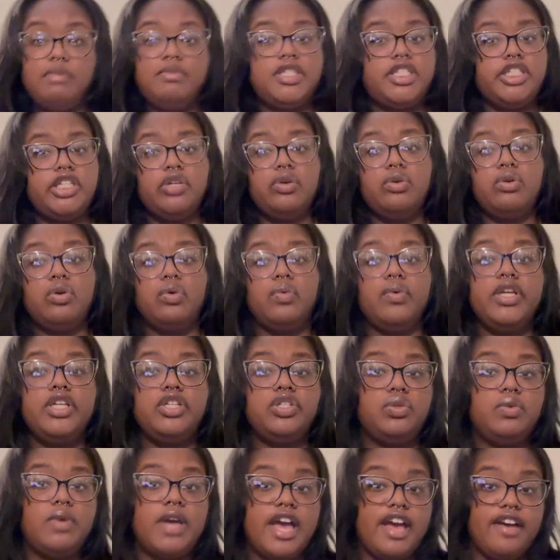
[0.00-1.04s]
still going
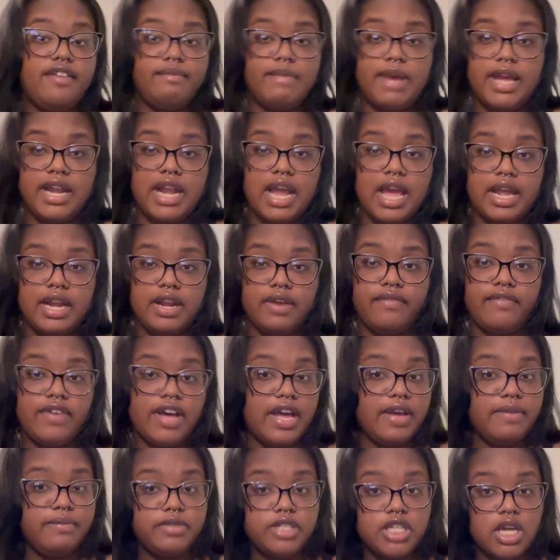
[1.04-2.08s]
to have my
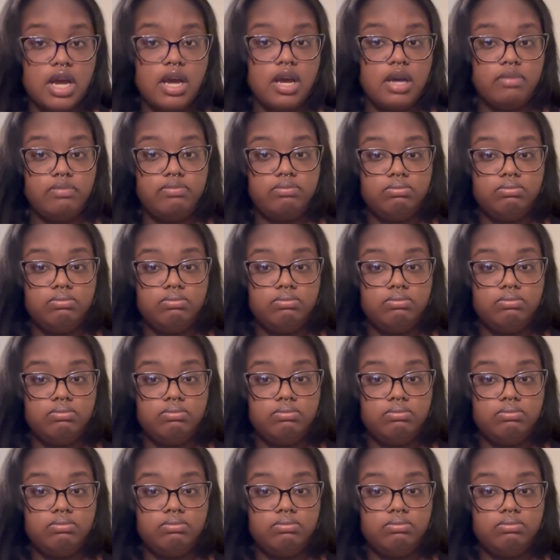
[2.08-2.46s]
9-to-5 job.